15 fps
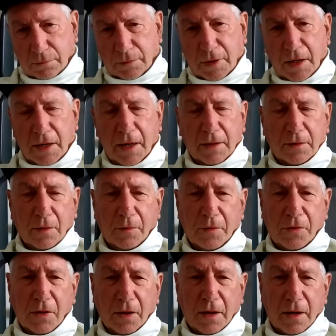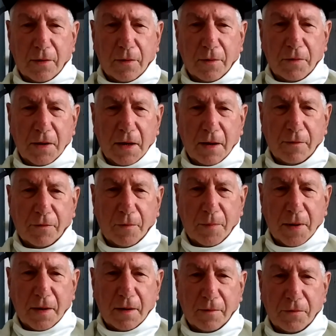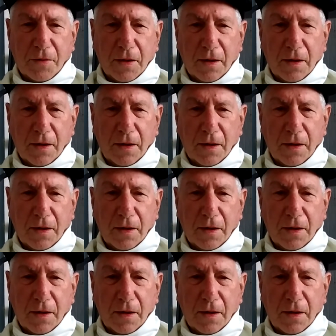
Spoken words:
connect it with the letter of the alphabet of